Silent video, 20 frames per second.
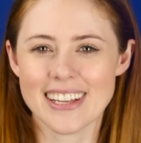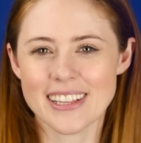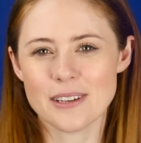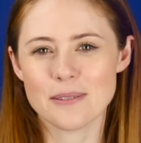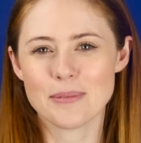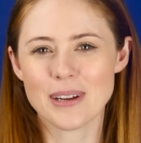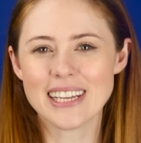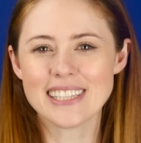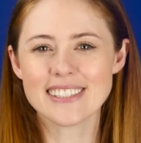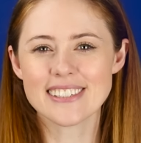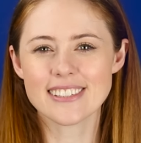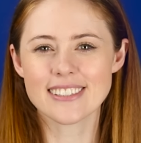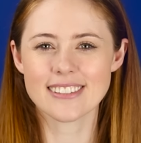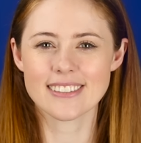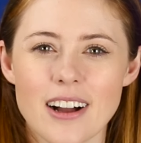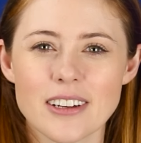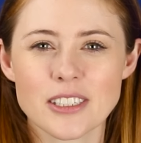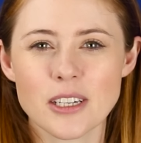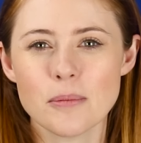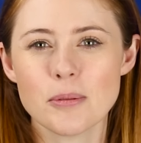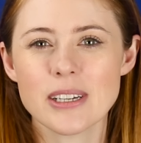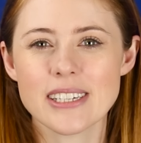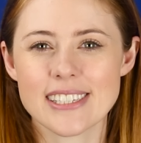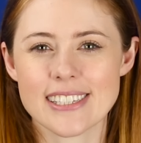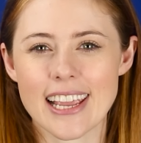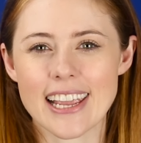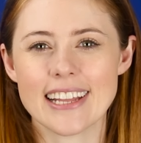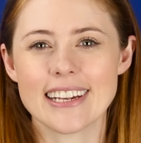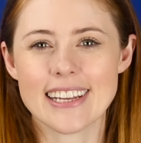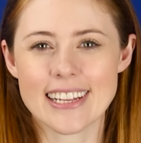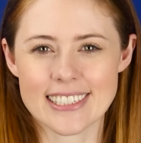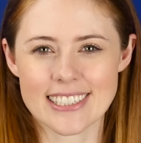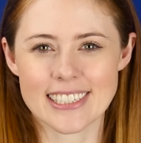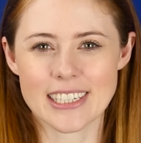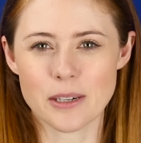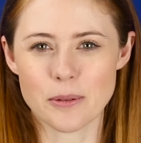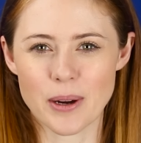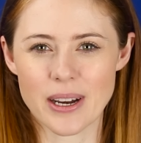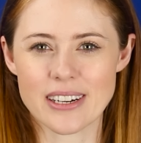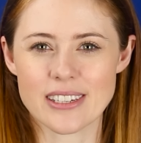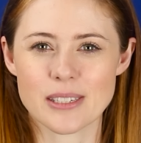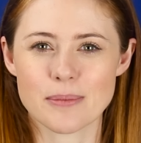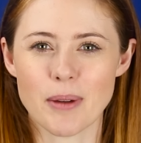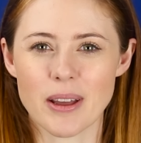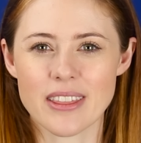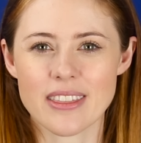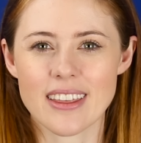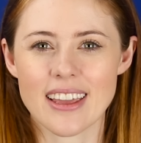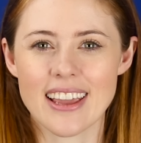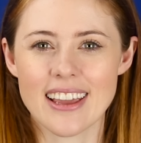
Hello Brains! October is A D H D Awareness Month,